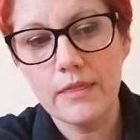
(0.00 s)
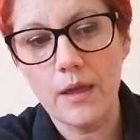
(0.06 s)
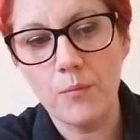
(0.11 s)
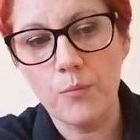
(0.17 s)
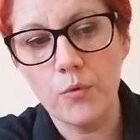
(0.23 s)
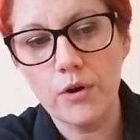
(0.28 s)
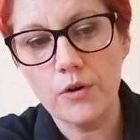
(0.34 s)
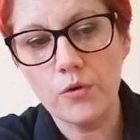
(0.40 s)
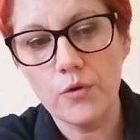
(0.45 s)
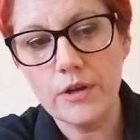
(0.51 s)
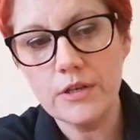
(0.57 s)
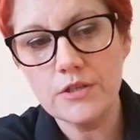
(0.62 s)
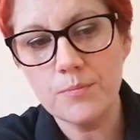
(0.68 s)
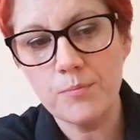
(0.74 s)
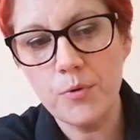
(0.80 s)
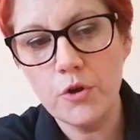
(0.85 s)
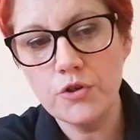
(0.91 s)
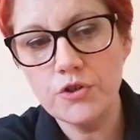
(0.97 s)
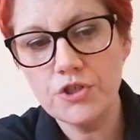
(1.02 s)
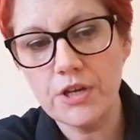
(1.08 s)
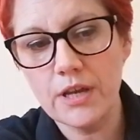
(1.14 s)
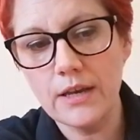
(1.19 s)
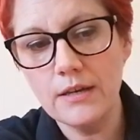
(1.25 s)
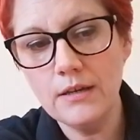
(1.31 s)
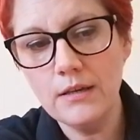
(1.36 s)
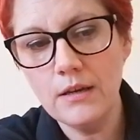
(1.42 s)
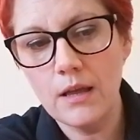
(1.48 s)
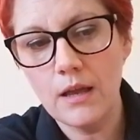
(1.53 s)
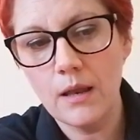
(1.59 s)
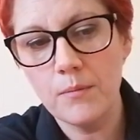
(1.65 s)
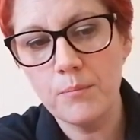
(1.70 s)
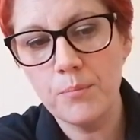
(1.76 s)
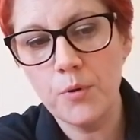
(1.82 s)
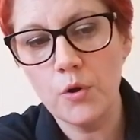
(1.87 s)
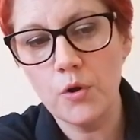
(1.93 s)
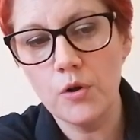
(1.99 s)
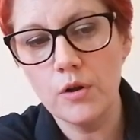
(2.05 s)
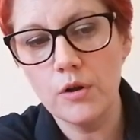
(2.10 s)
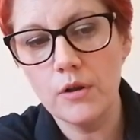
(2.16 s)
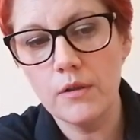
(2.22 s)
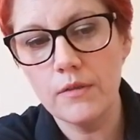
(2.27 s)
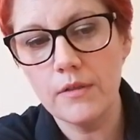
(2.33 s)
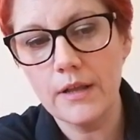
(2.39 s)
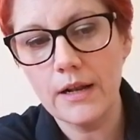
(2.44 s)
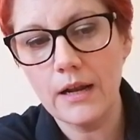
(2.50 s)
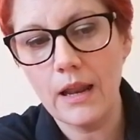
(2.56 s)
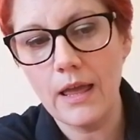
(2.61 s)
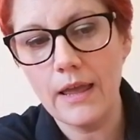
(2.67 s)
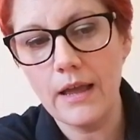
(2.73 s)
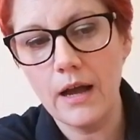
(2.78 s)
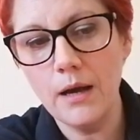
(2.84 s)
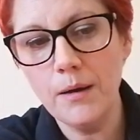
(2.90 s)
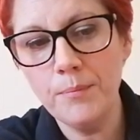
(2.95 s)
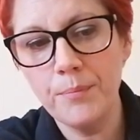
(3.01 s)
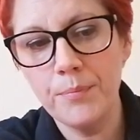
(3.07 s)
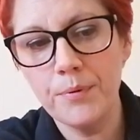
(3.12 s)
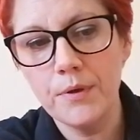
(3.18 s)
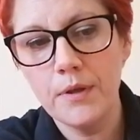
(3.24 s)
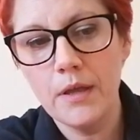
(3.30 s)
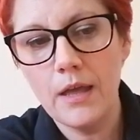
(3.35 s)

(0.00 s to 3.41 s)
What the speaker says: then we're going to push in and pull the clay up,